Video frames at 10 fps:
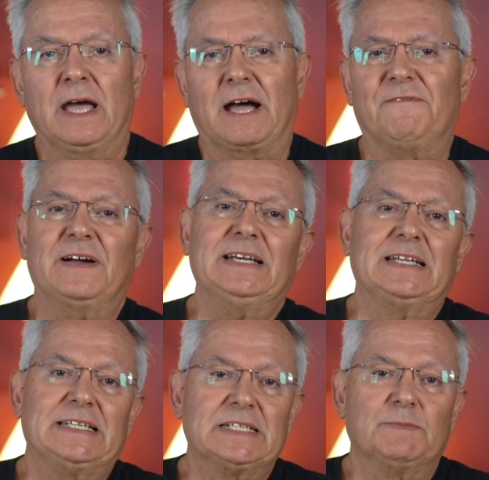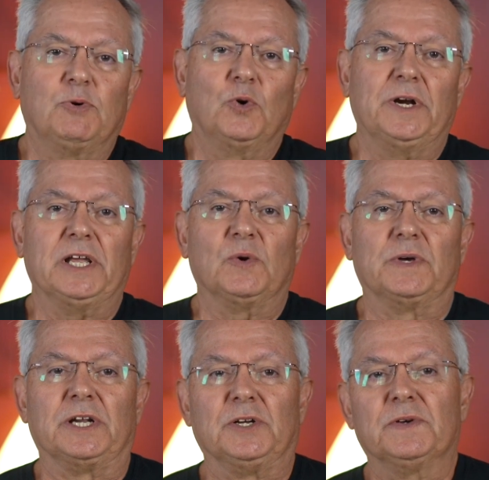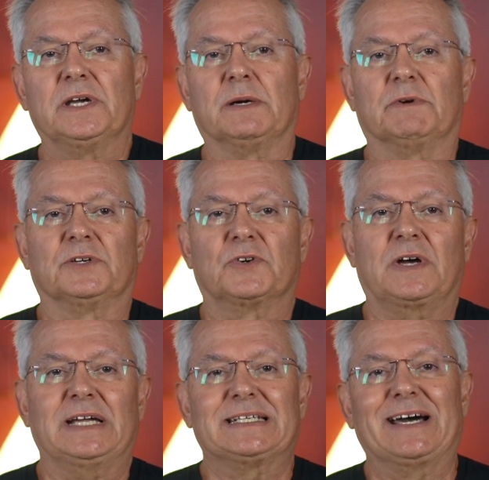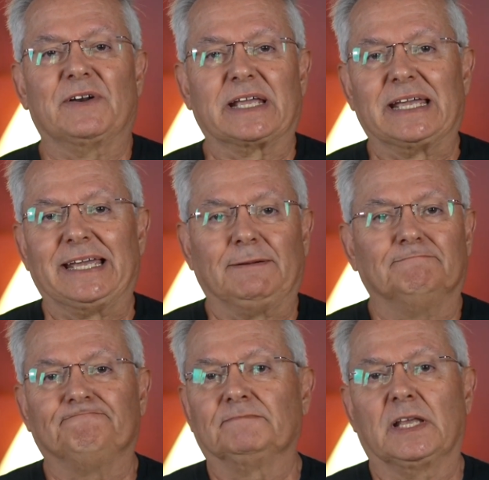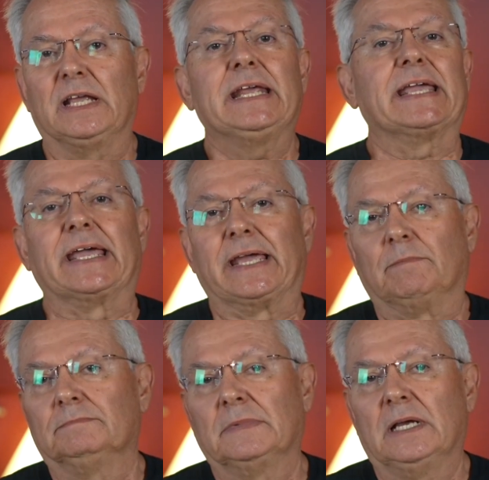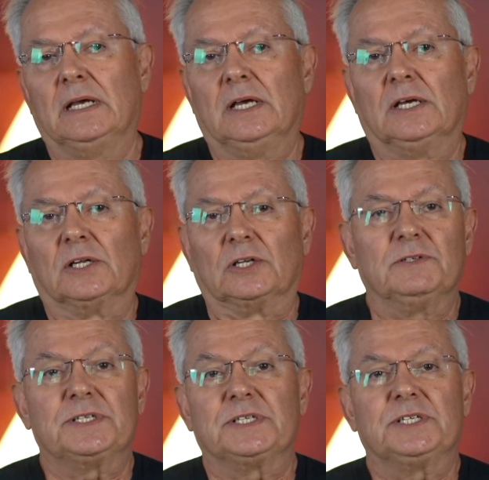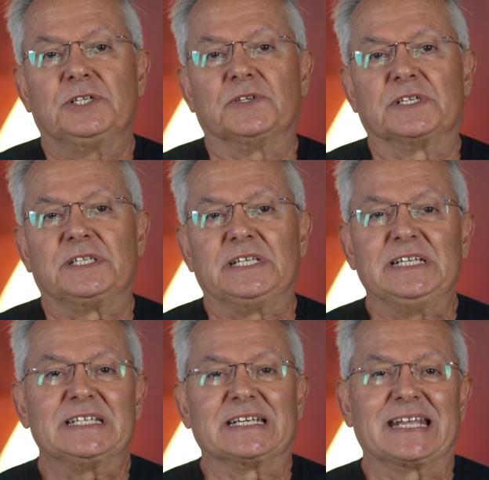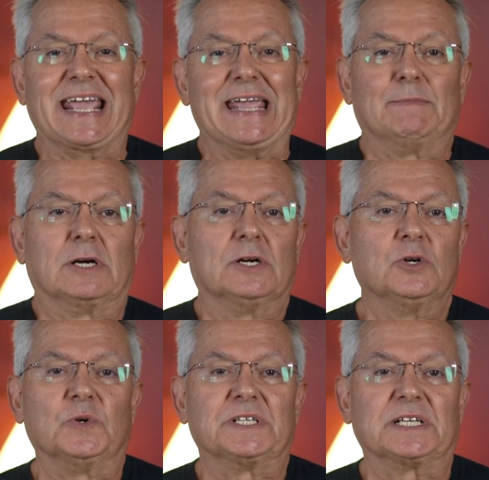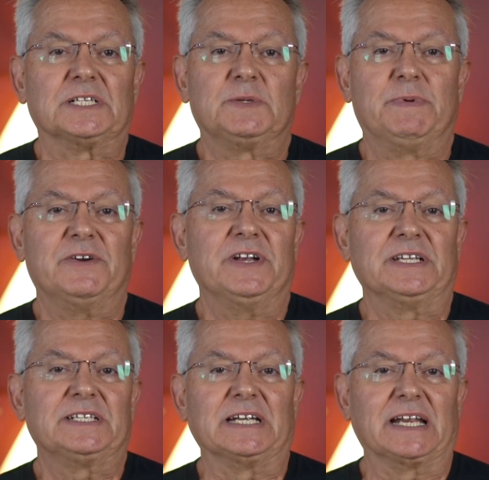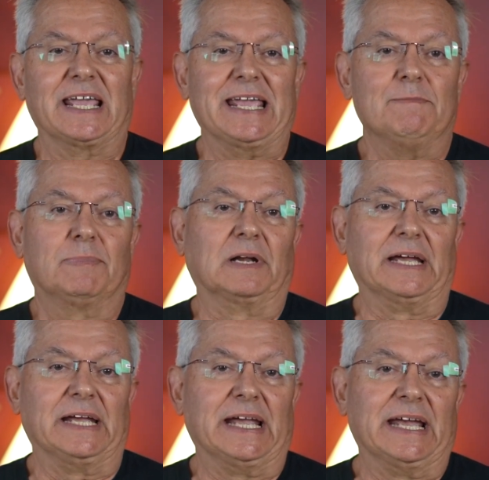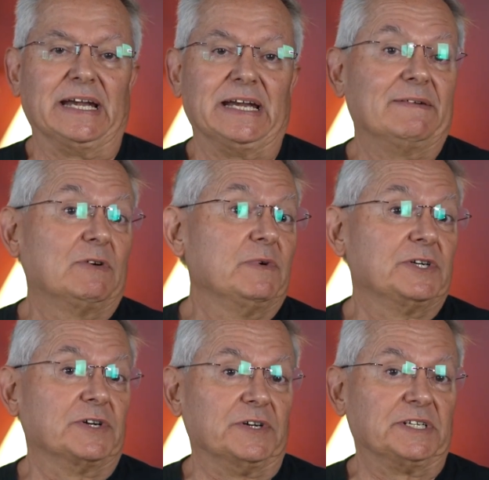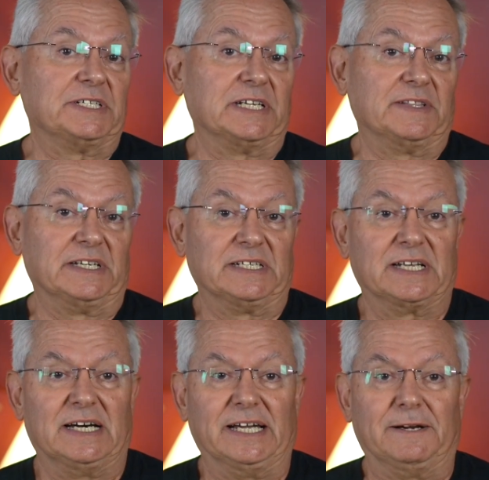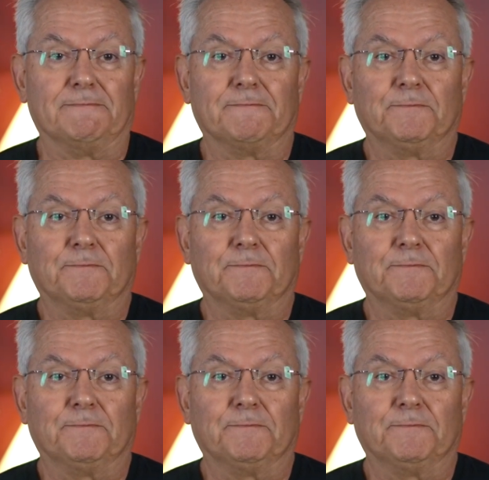I find it disappointing when a newcomer tries out a game, any game, loses to a seasoned gamer who is experienced in gameplay and never returns to the design.